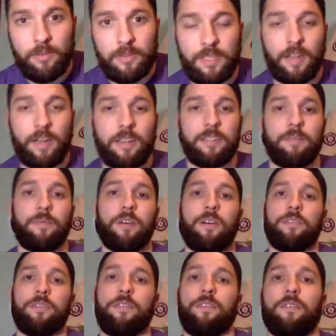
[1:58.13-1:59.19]
was an awesome
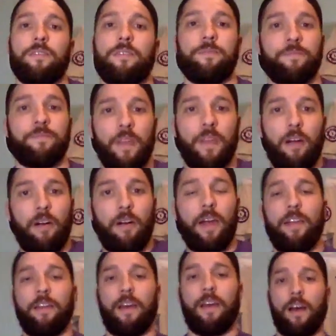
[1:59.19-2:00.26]
call too. All
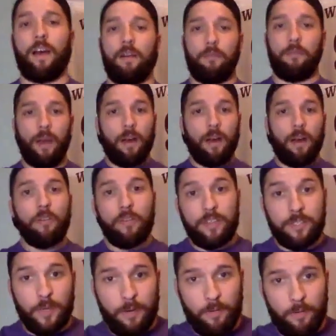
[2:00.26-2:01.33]
right. Well,
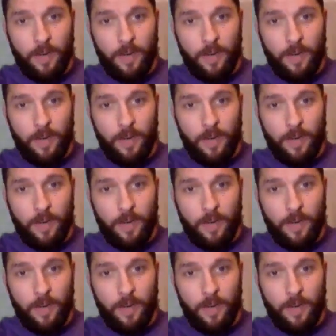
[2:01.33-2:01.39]
this week we're